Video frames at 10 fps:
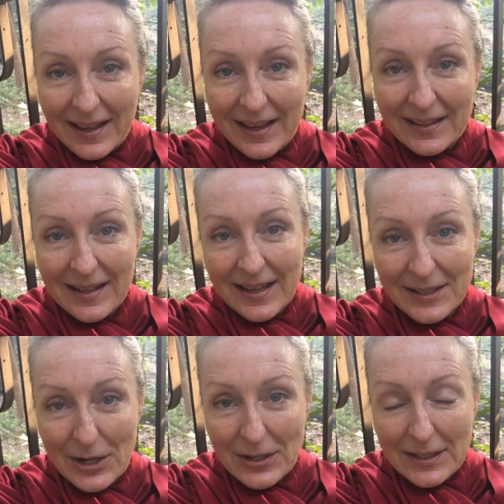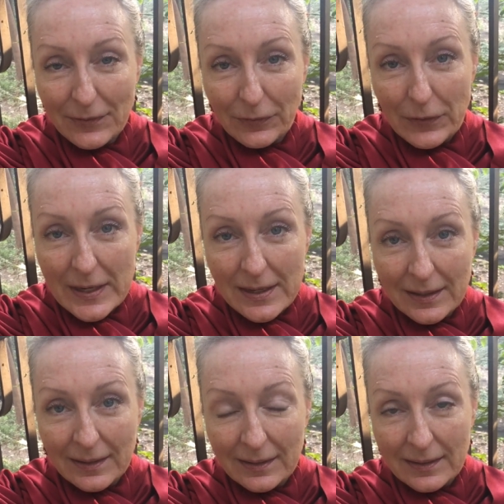And I started to
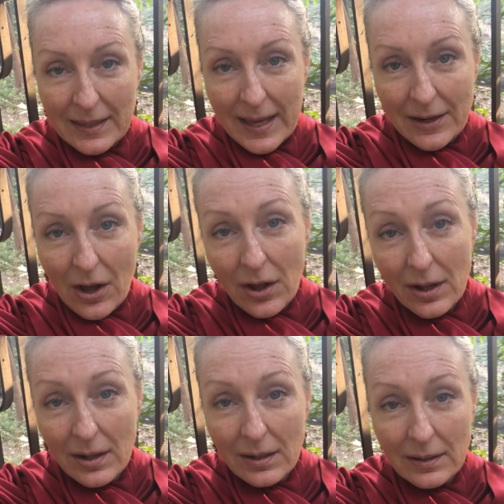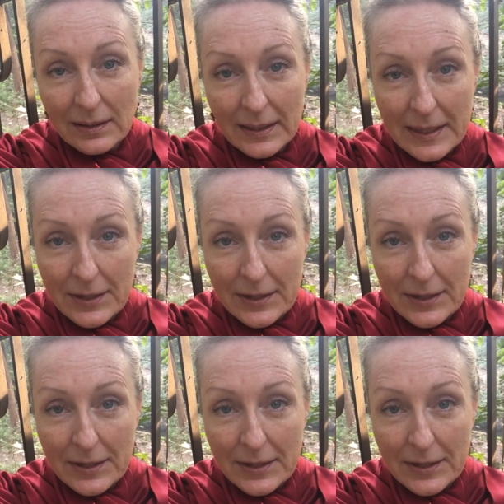feel that all